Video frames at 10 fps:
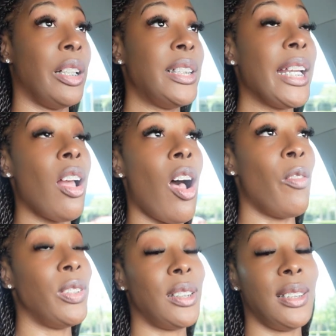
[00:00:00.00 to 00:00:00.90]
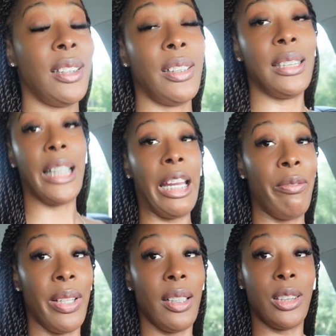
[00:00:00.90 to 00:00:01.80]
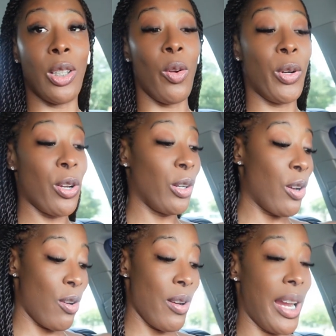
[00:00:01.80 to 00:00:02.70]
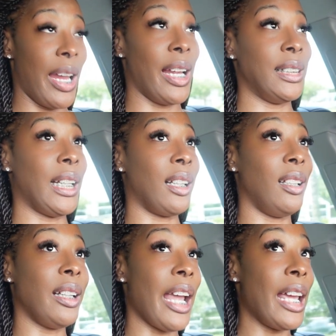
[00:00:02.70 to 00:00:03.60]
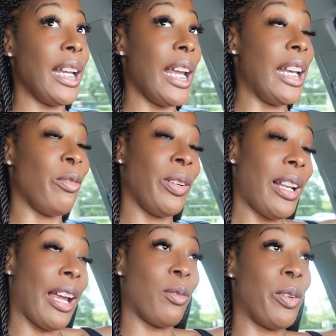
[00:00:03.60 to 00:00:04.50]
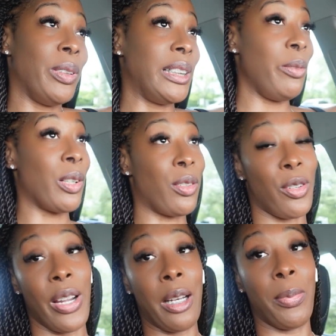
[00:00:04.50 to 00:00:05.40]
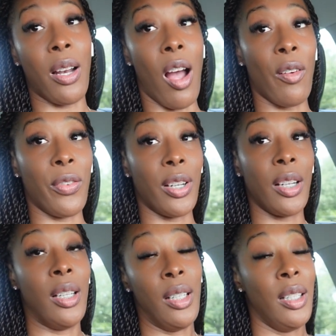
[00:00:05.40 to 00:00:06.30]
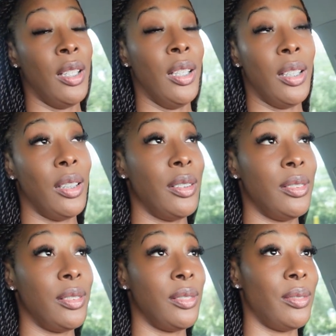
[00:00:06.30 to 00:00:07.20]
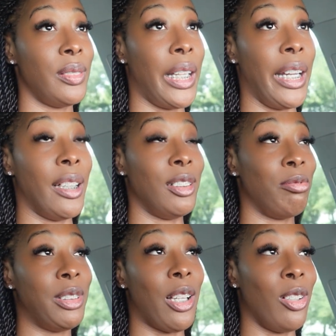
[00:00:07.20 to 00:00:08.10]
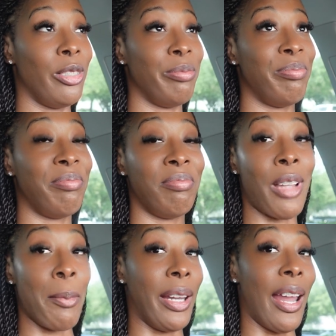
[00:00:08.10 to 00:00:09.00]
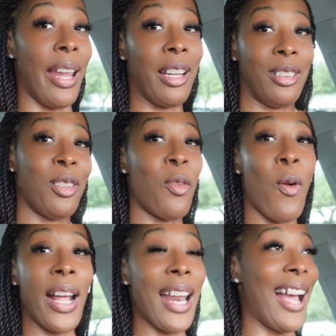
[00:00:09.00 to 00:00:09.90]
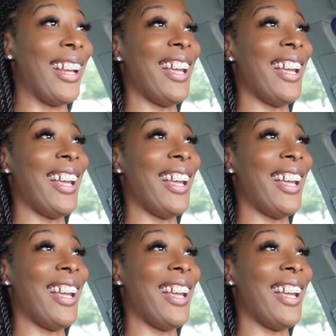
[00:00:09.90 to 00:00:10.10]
They're taking offers until this evening. So we're going to go and take a look at it. And if we like what we see, we're going to go ahead and put an offer in. So, I mean, hey, why not?